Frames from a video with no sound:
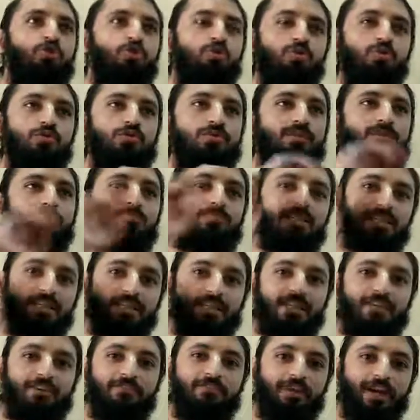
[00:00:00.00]
to
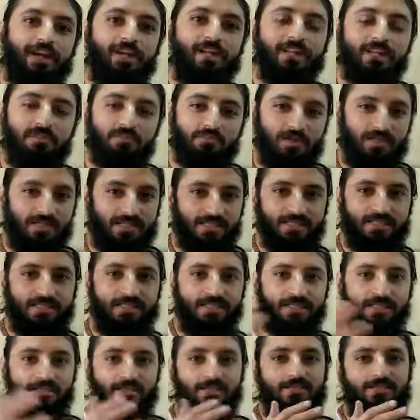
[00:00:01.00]
something divine and
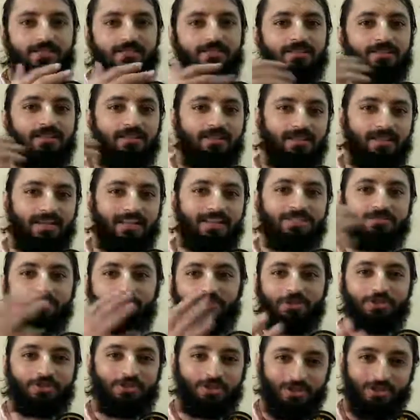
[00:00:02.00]
magical, like
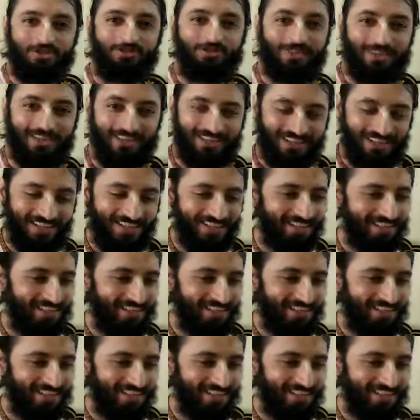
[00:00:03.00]
spiritual world.